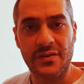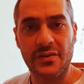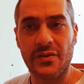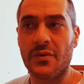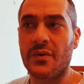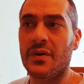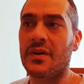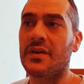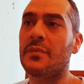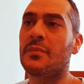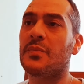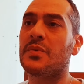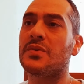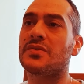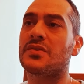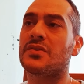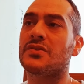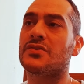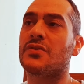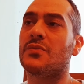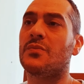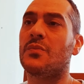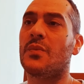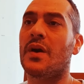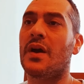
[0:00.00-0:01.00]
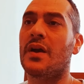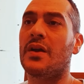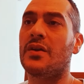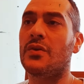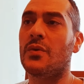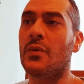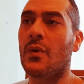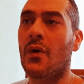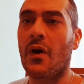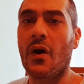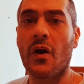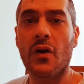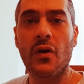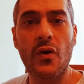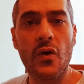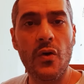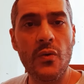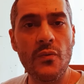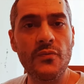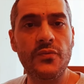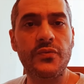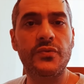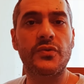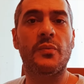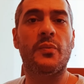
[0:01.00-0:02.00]
You're in a position where you are
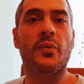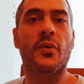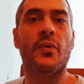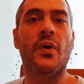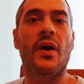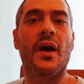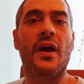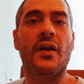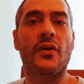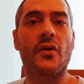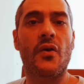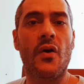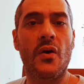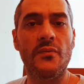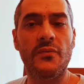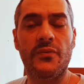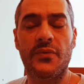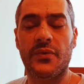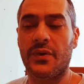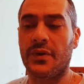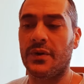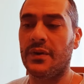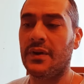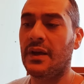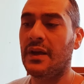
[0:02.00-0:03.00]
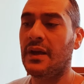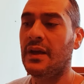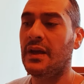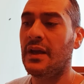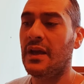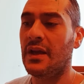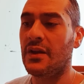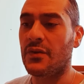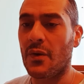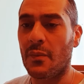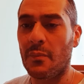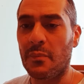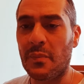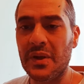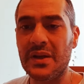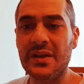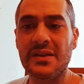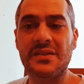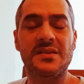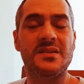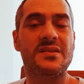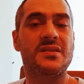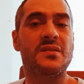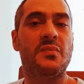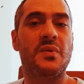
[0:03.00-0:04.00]
comfortable and confident in your
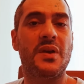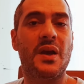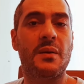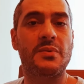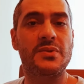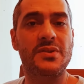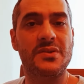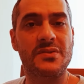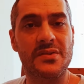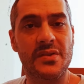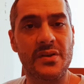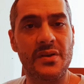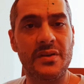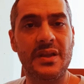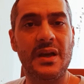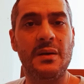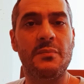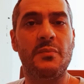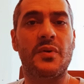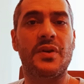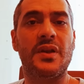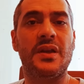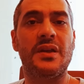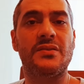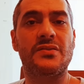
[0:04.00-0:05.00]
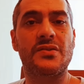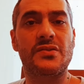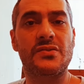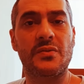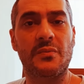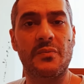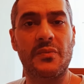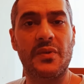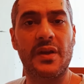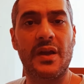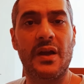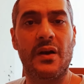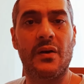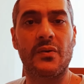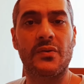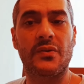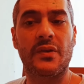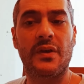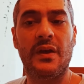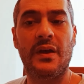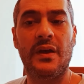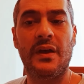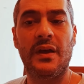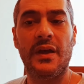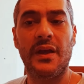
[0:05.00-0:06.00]
ability to be able to turn that money into something else,
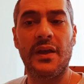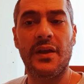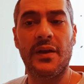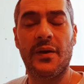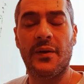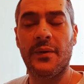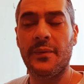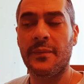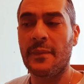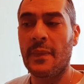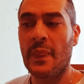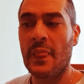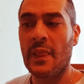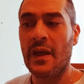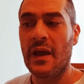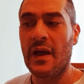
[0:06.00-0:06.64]
you know?